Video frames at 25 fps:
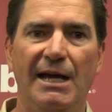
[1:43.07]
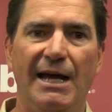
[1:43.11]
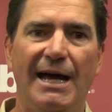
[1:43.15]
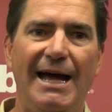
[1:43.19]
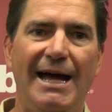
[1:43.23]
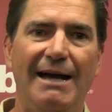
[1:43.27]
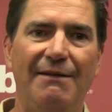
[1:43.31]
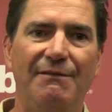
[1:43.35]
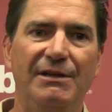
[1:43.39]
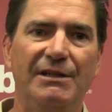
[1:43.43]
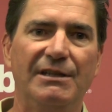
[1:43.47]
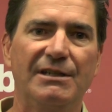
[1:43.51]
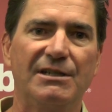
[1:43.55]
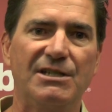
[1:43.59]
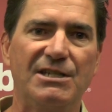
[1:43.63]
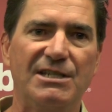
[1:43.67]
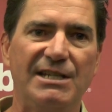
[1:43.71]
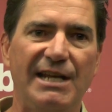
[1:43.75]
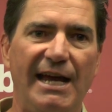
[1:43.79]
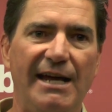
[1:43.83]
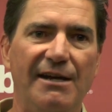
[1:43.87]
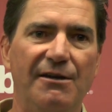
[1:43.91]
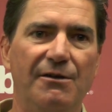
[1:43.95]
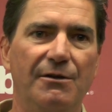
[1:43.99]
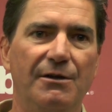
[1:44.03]
having the
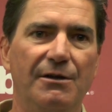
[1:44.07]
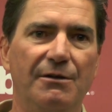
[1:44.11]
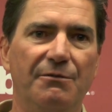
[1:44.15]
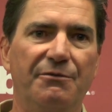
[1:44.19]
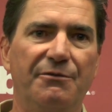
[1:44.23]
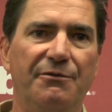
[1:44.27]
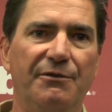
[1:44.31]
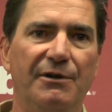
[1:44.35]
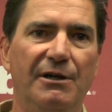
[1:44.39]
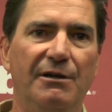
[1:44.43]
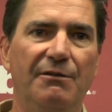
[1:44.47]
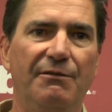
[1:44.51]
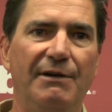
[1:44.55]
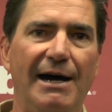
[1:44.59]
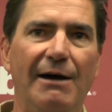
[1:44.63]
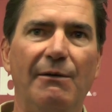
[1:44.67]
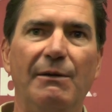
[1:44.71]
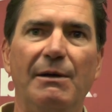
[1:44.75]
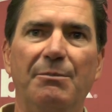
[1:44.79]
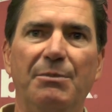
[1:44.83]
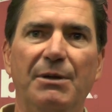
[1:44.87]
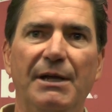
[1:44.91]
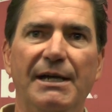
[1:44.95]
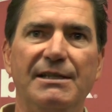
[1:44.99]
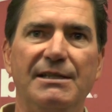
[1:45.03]
standard of how
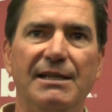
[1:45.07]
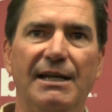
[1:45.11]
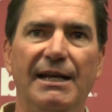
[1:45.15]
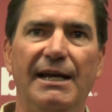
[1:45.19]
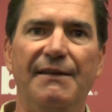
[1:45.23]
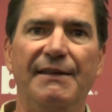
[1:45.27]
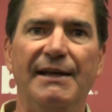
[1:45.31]
we play today,